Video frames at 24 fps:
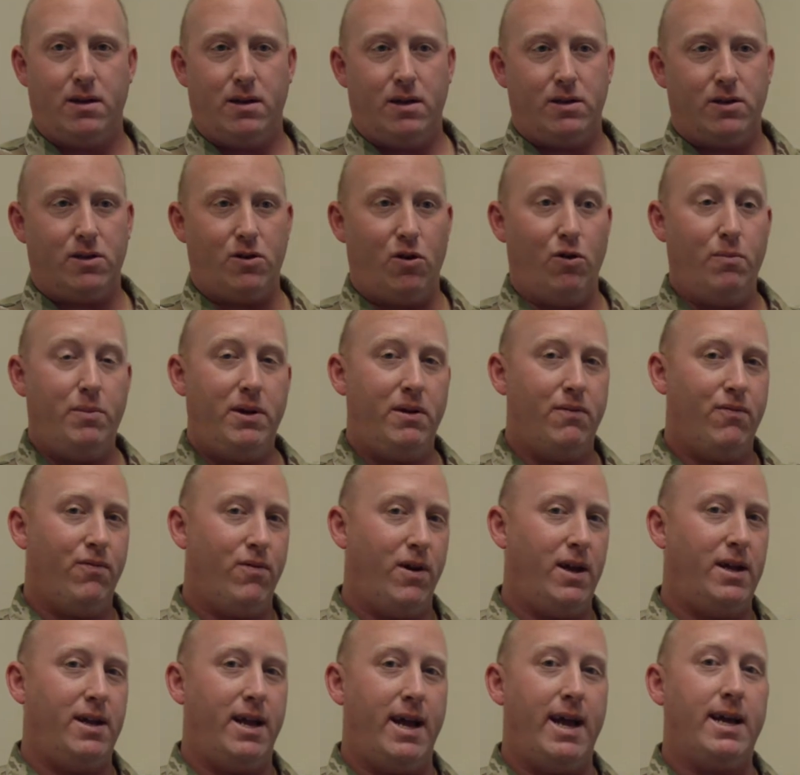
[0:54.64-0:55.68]
So don't be
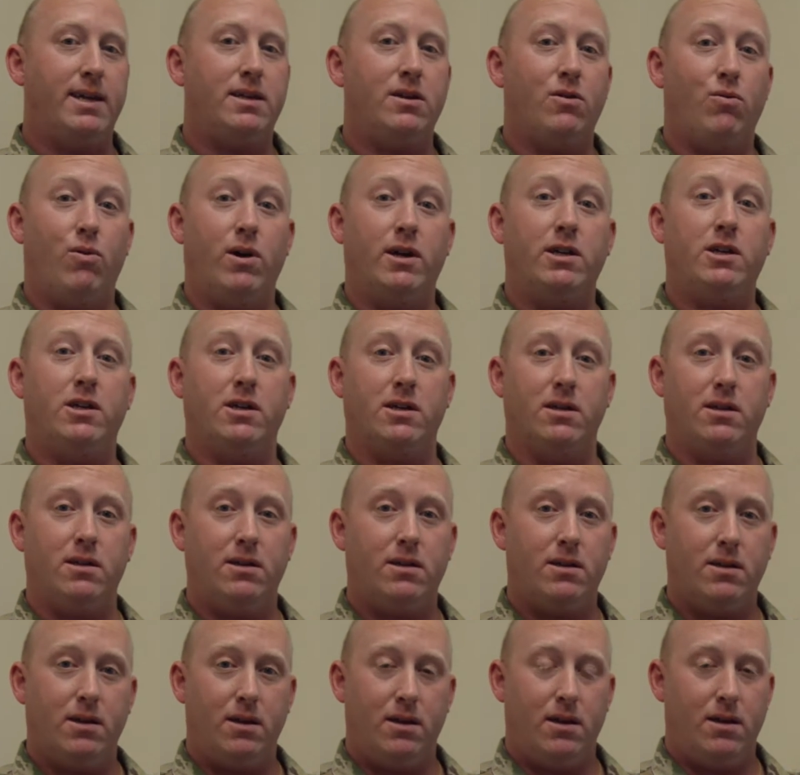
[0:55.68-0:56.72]
afraid to ask questions.